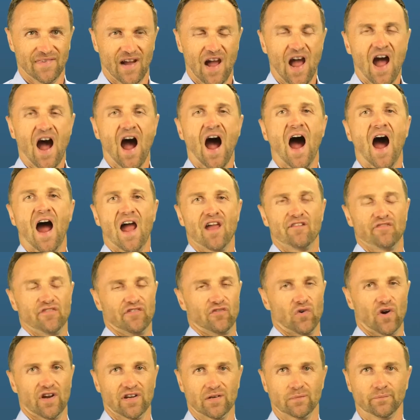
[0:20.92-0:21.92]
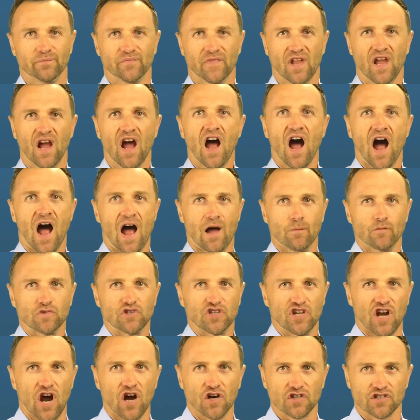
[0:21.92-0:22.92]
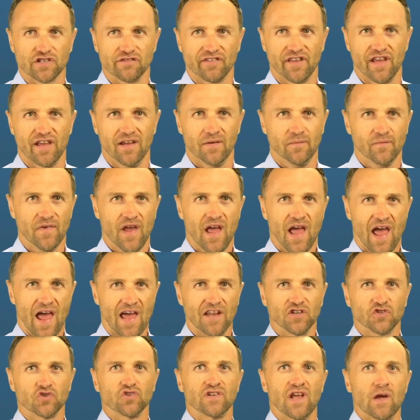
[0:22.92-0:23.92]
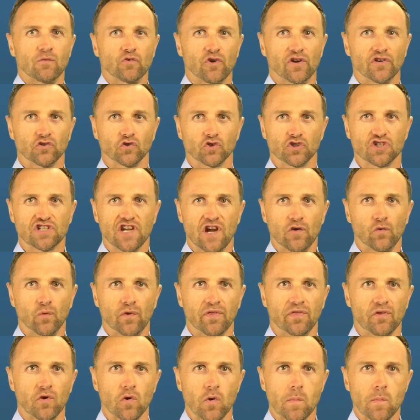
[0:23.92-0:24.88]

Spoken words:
Hi everyone, I'm Gilles Argivier, and today I'm going to share with you